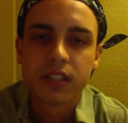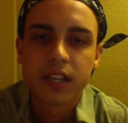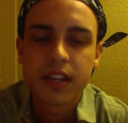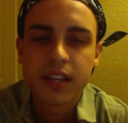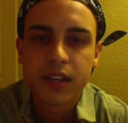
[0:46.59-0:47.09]

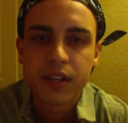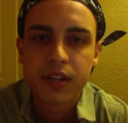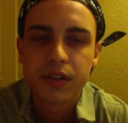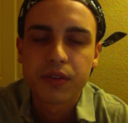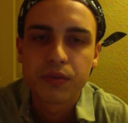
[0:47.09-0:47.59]

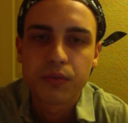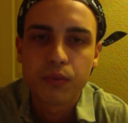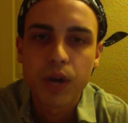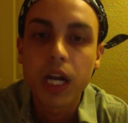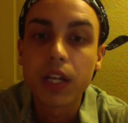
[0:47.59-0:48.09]
any
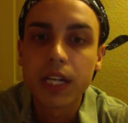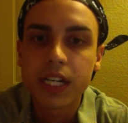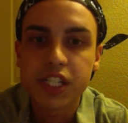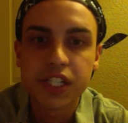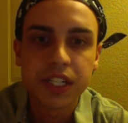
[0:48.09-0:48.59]

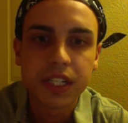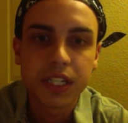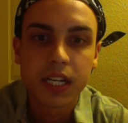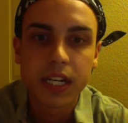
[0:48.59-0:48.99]
recollection,